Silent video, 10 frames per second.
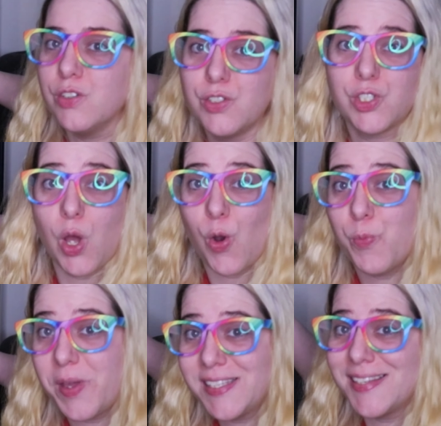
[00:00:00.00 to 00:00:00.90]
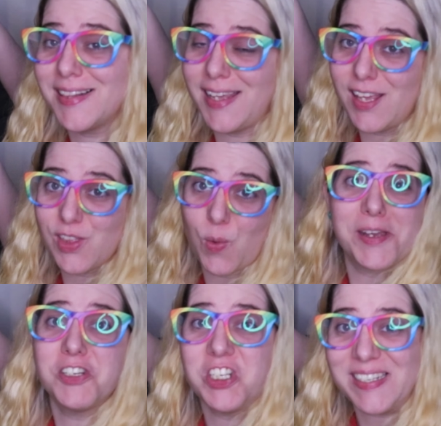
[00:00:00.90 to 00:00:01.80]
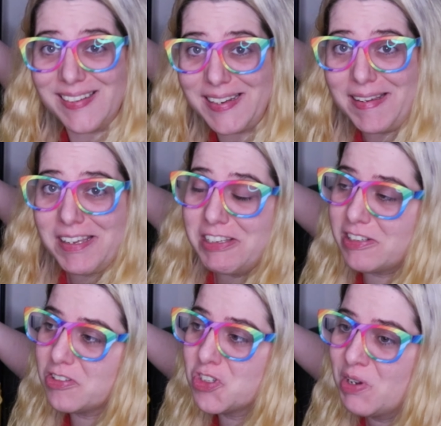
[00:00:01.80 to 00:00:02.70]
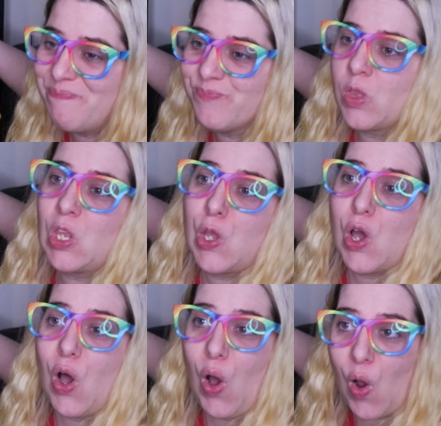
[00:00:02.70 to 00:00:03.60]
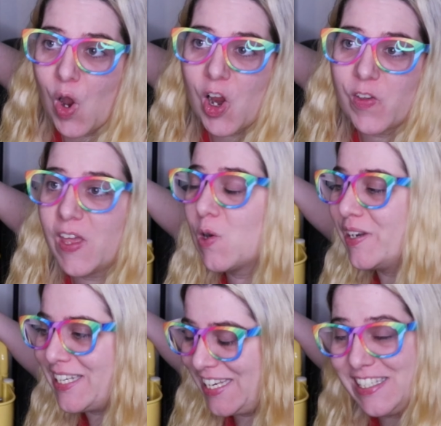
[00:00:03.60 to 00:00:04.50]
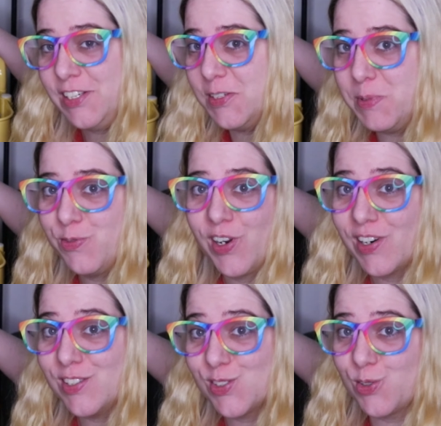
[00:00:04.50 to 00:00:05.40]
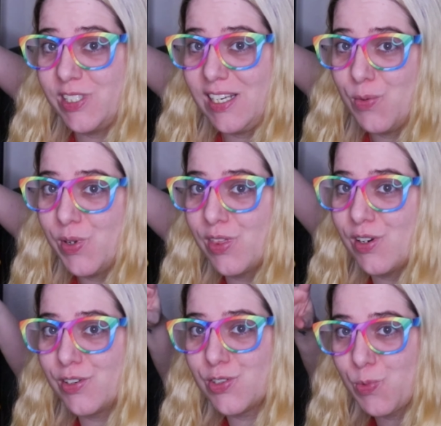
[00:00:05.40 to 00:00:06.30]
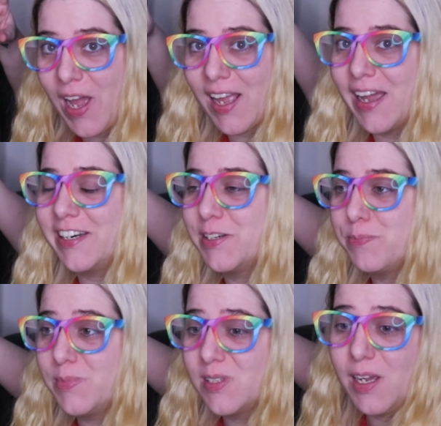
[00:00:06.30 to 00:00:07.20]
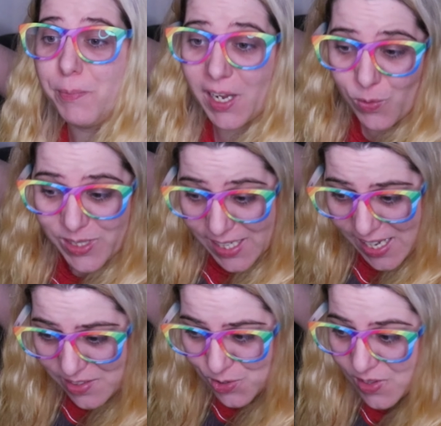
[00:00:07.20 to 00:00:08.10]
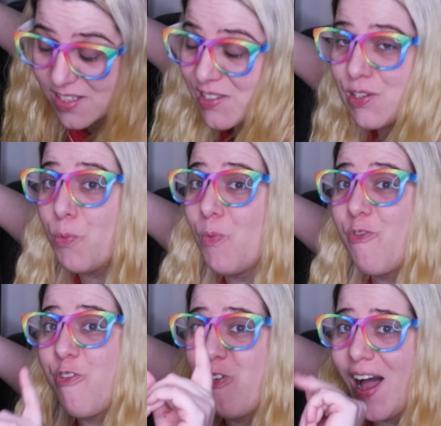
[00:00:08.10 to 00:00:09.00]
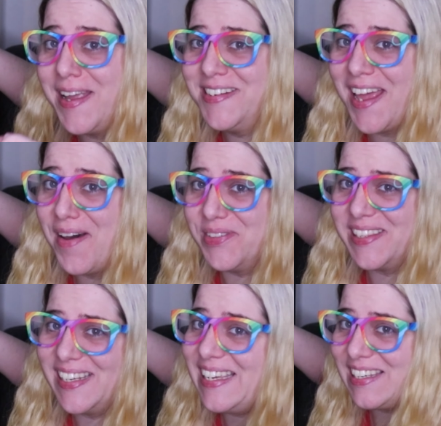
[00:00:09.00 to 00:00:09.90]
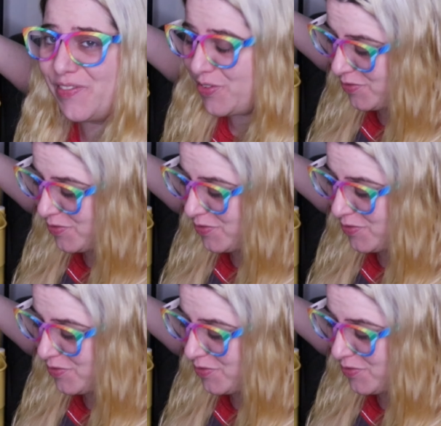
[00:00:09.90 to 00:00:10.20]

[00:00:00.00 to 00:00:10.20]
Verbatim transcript: So basically the question is, are they going to continue to be very insulting with their swag items? Am I going to cancel this? Find out at the end of the